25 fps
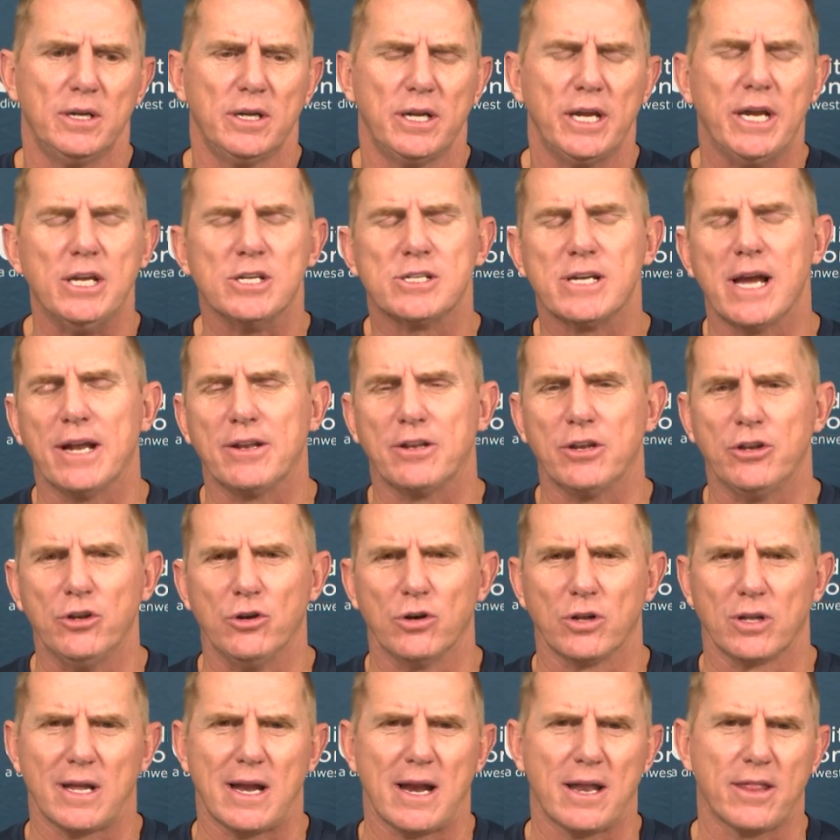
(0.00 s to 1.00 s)
he's had to
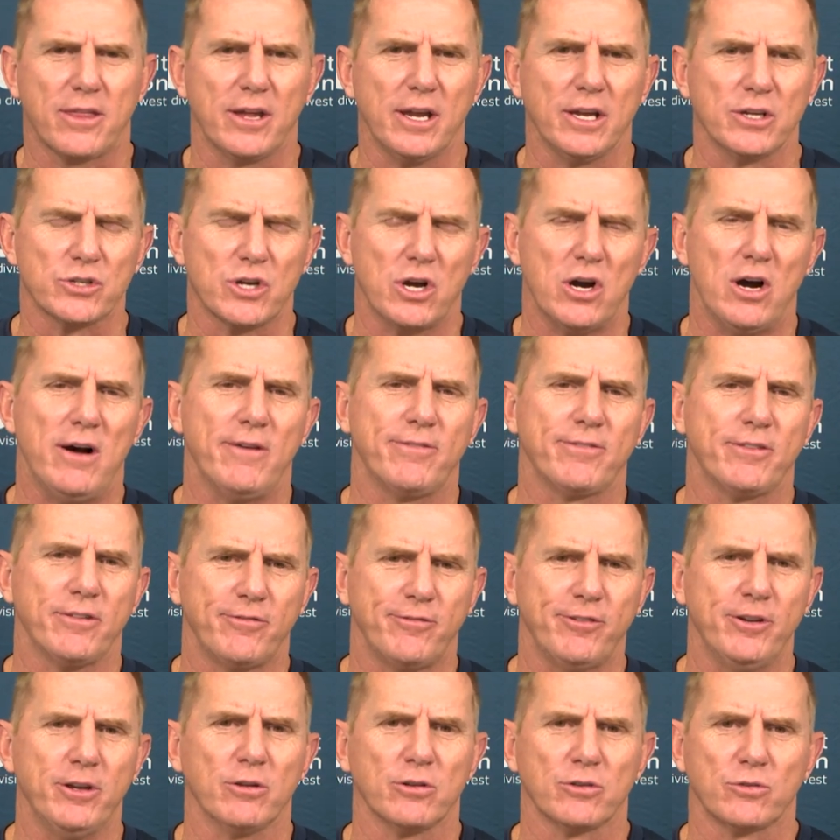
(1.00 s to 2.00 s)
do a lot of things off the
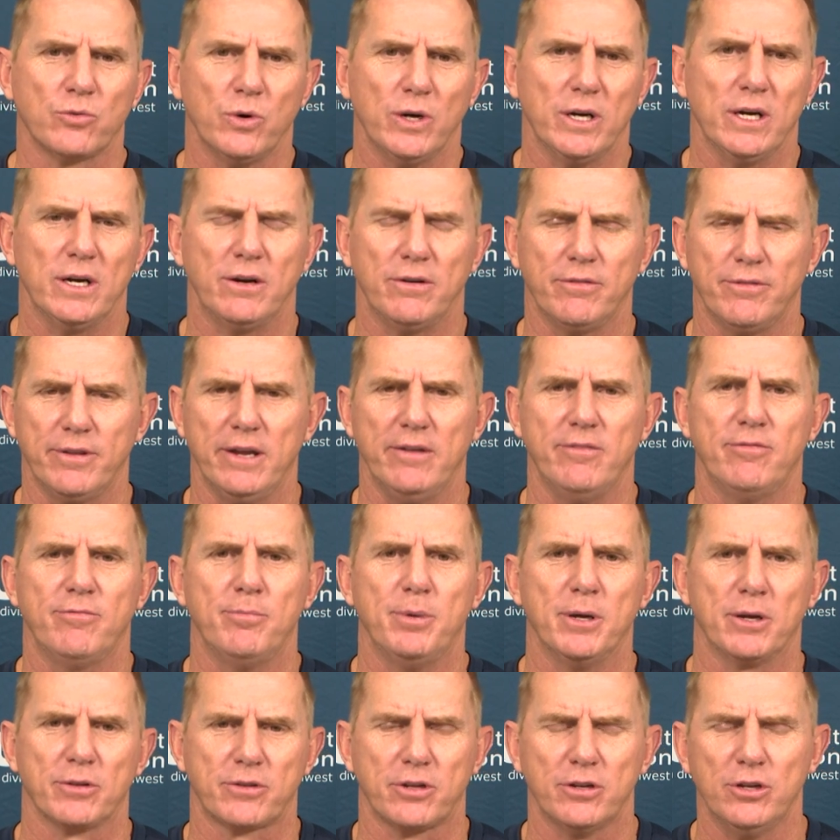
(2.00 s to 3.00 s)
field as well. They've
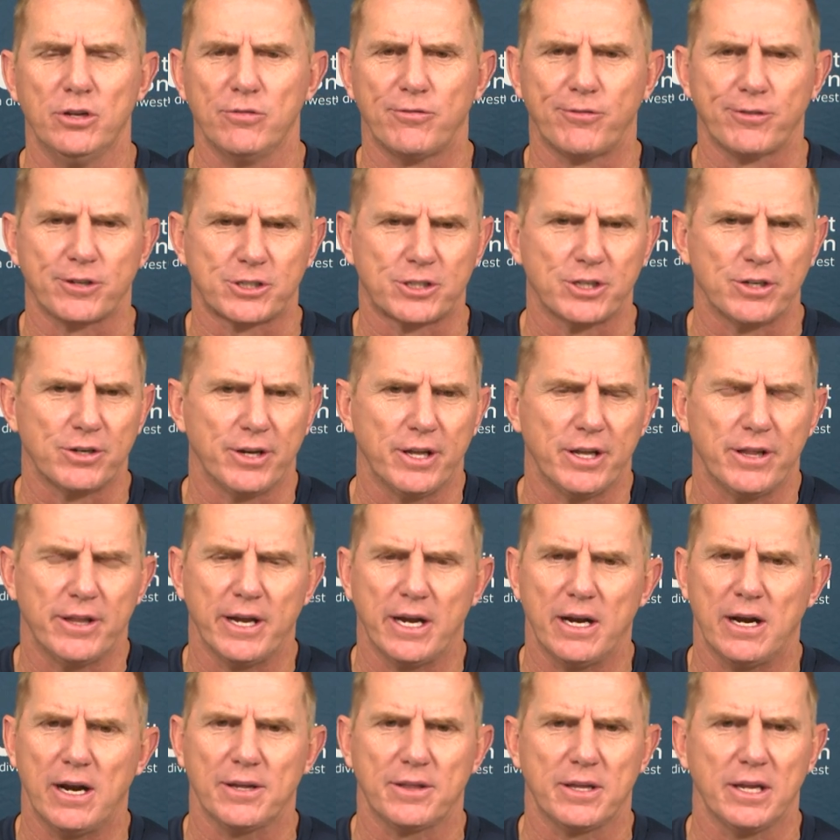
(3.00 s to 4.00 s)
built a new facility there.